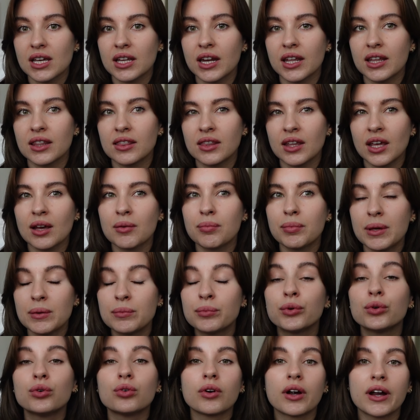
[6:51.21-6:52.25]
And I think
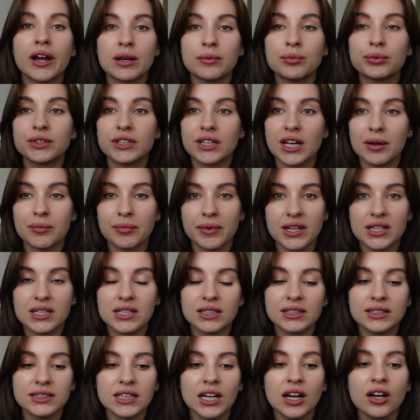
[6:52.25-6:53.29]
people who are able to commit
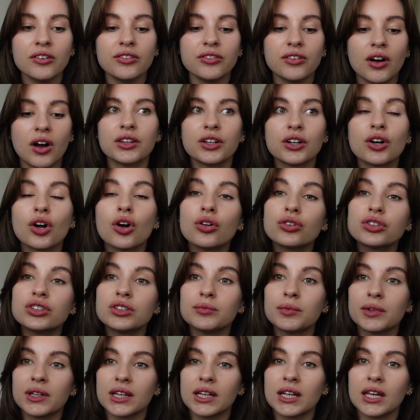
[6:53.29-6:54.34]
to stuff, they're
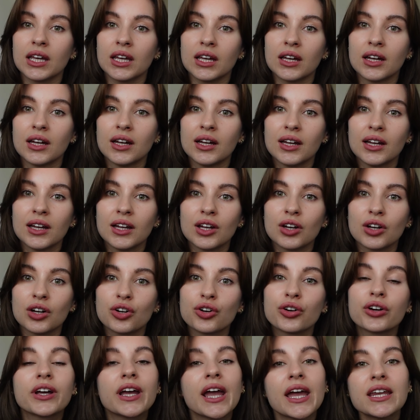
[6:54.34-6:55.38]
ultimately
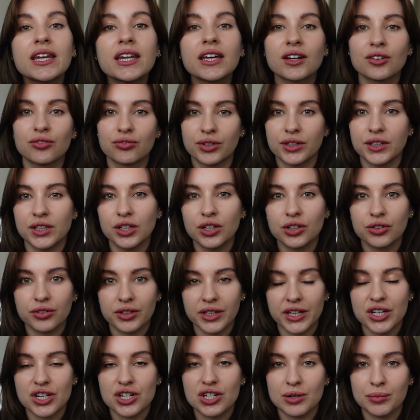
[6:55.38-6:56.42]
creating a really good
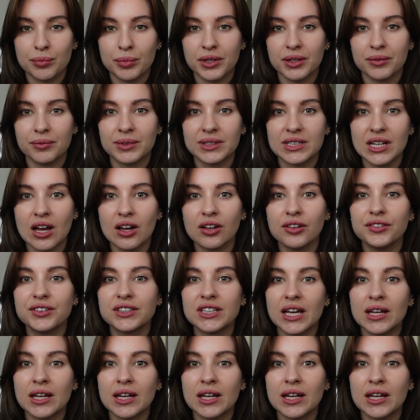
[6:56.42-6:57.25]
relationship with themselves.